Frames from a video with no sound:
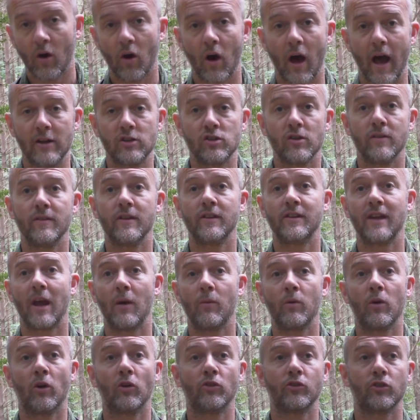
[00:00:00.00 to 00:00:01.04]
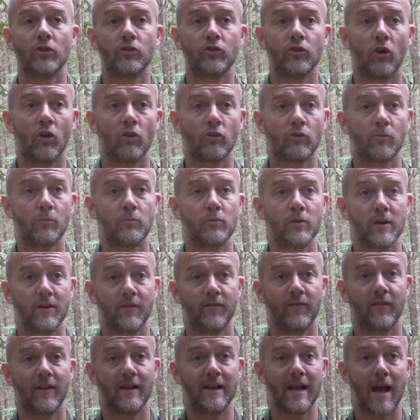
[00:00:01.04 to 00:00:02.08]
Uh, during the day, we also talked
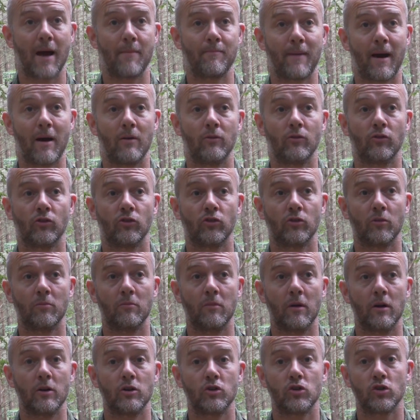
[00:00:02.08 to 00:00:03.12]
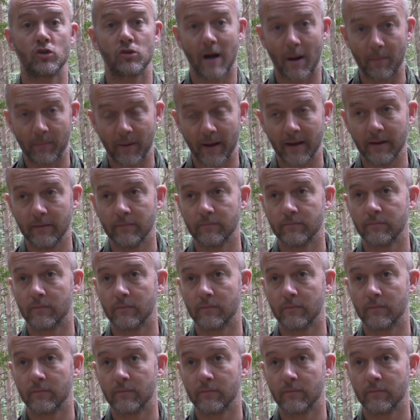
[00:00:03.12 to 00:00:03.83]
briefly about some trapping